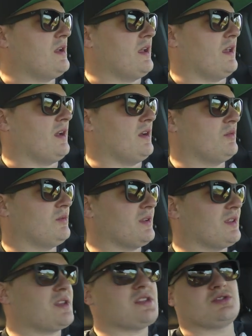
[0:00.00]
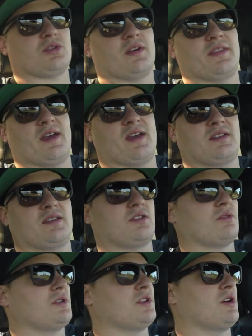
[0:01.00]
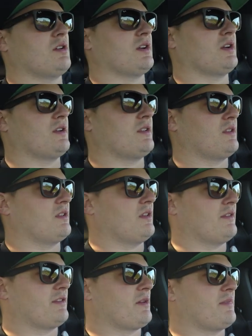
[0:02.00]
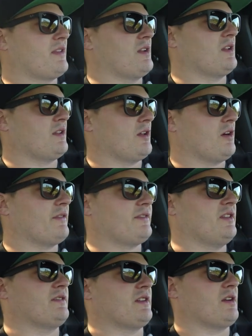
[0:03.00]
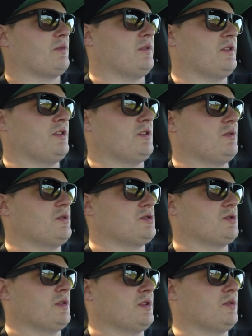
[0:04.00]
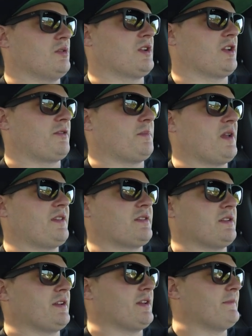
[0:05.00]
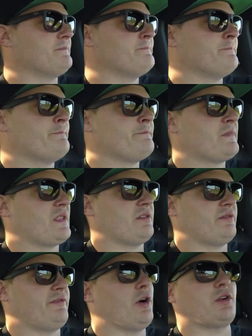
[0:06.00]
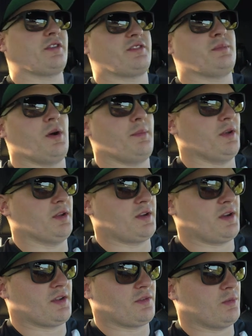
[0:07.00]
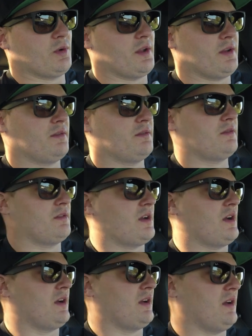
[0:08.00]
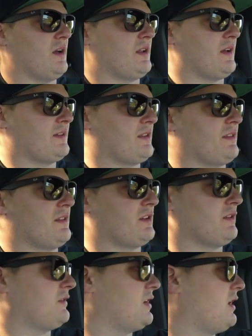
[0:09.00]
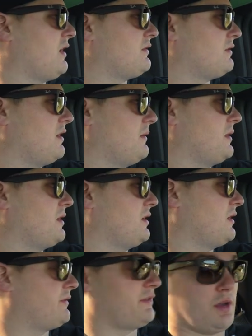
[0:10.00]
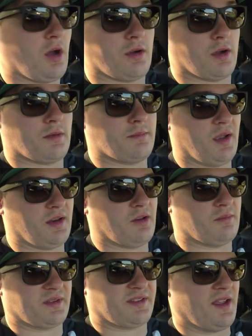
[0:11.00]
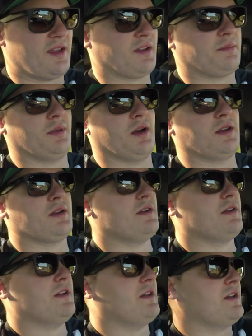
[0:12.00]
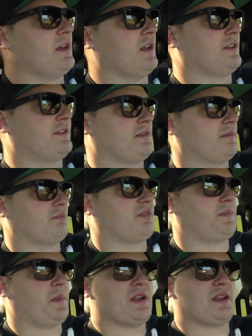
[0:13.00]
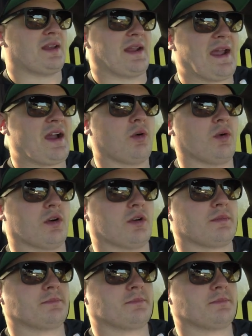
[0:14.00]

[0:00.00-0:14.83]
and I uh, really enjoyed that. Doing yoga is something in the off season I really do enjoy doing. It's basically focused mobility is what I, I like to think of it as. I mean, it's yoga, make no mistake, but it's spending an hour